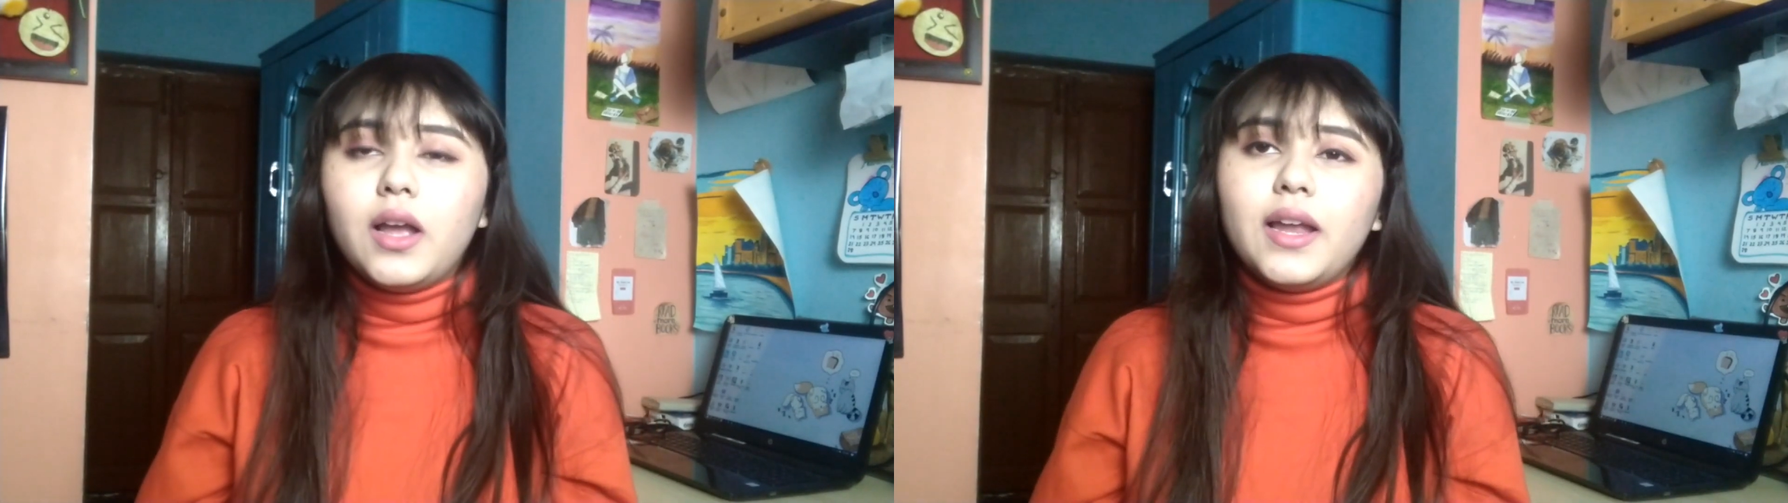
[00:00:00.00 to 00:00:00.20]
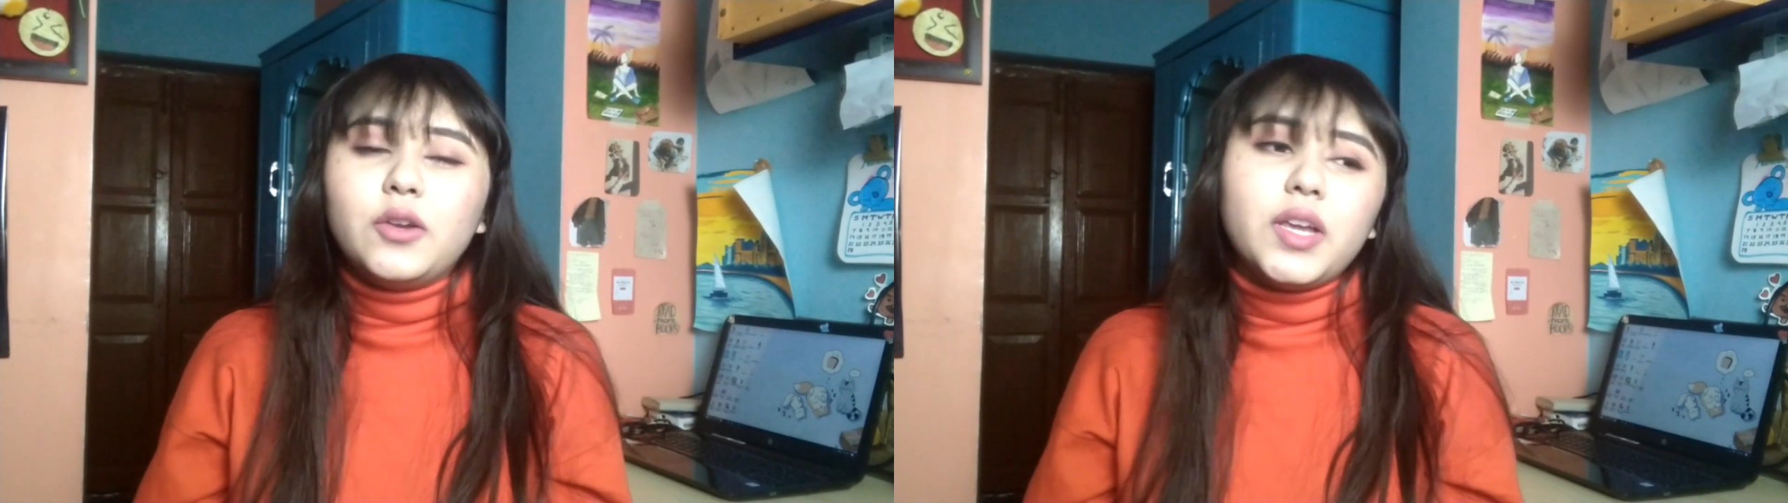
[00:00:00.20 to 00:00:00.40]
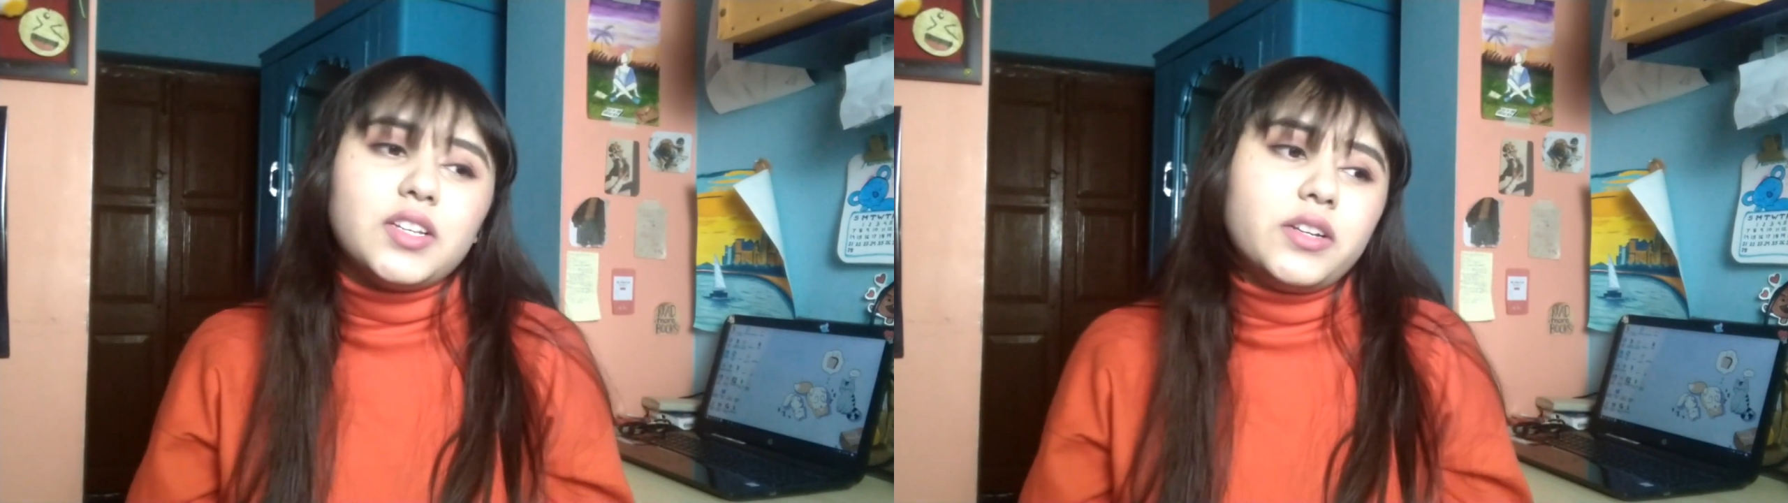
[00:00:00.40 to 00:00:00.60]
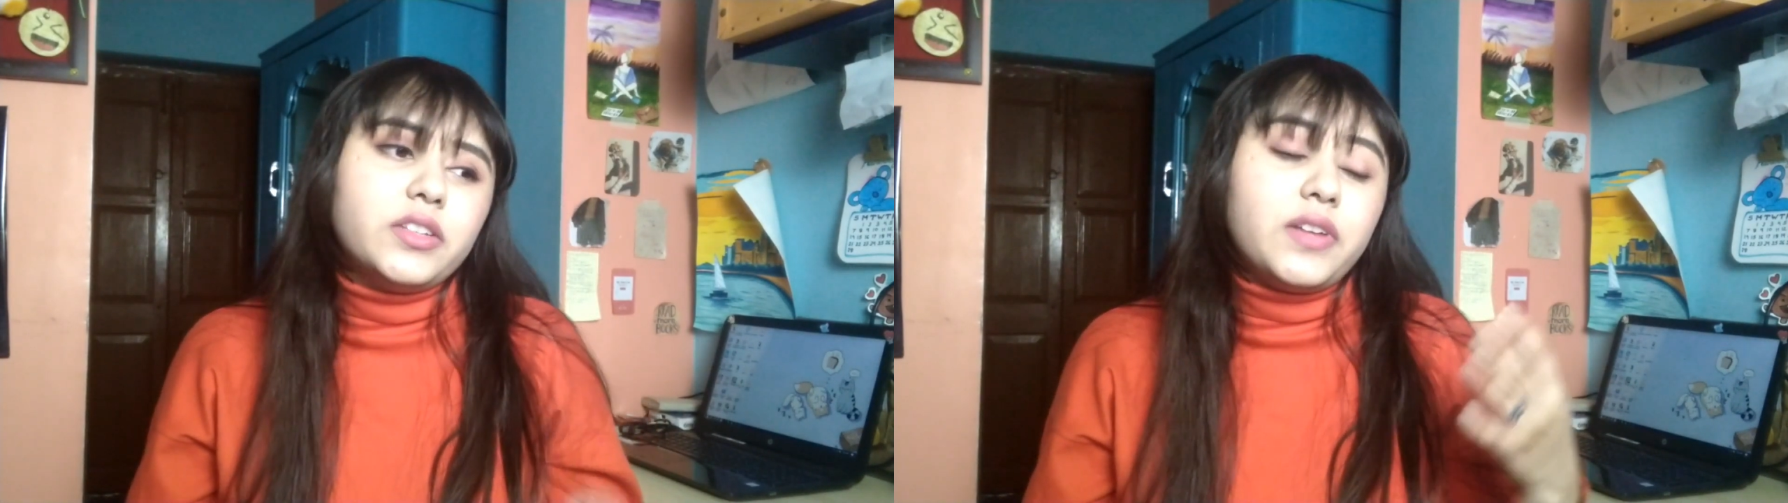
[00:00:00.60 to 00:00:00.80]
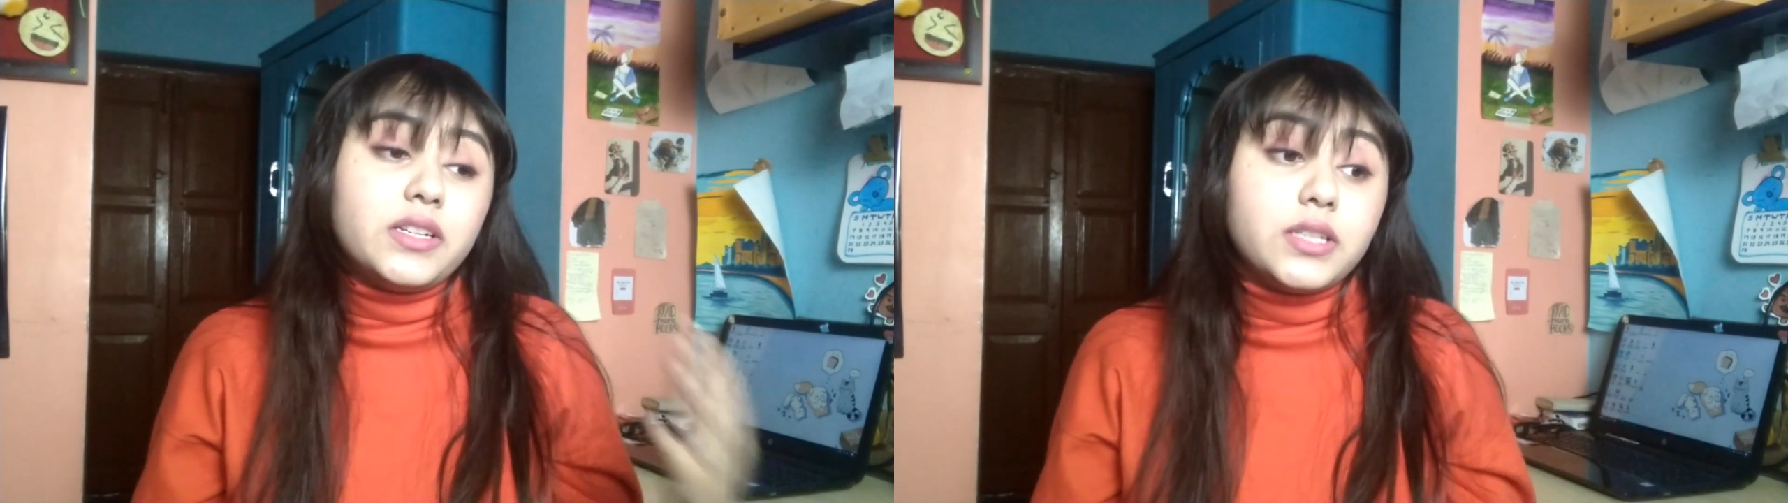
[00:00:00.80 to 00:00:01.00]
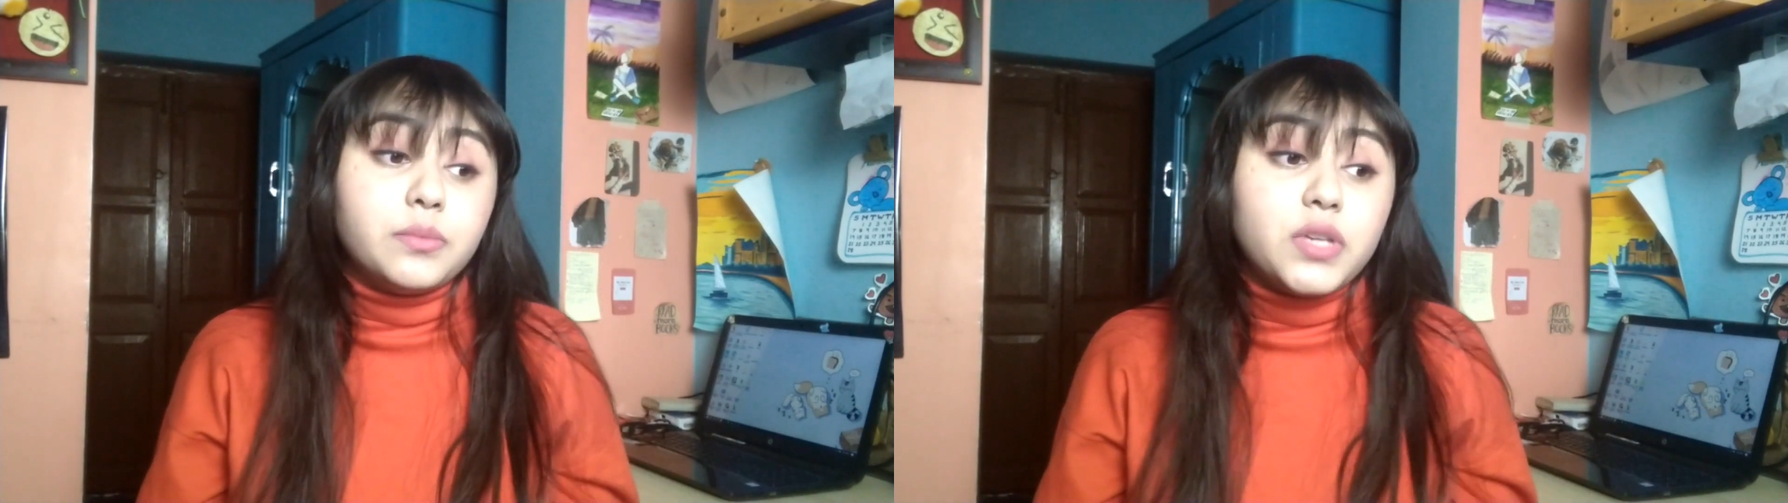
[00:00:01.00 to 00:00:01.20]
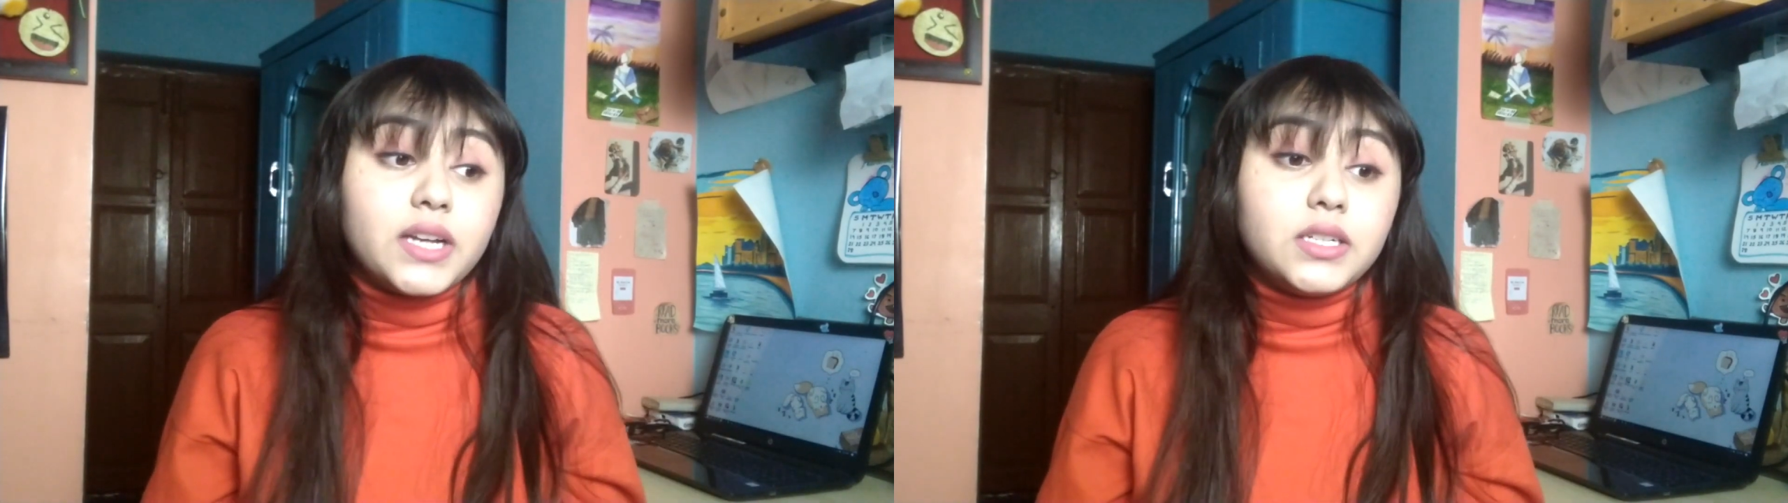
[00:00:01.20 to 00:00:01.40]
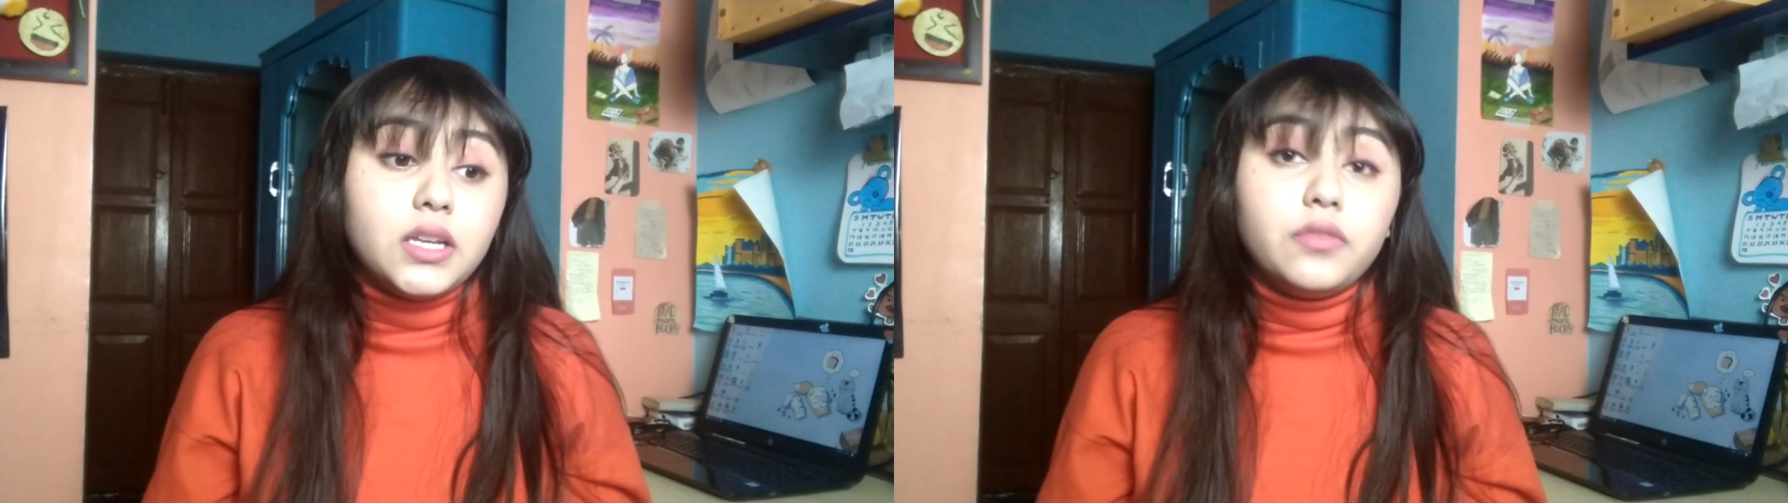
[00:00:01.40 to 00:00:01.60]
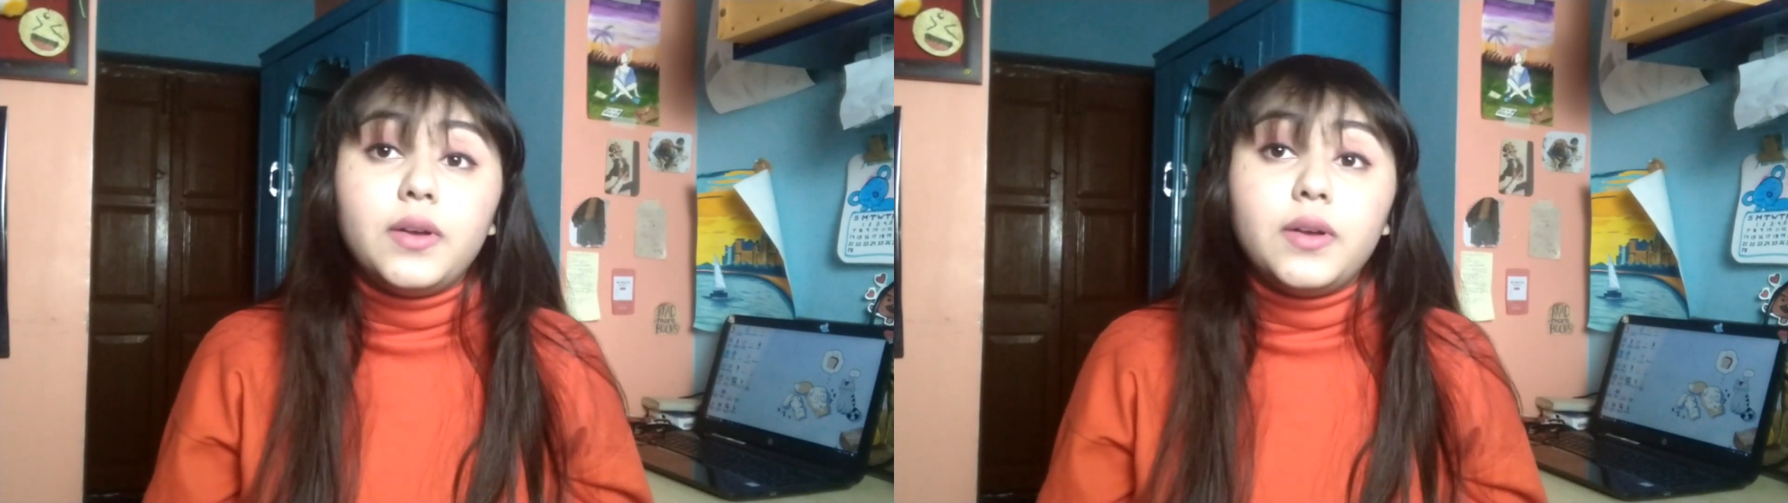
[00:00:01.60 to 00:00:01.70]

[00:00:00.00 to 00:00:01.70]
education is very subjective.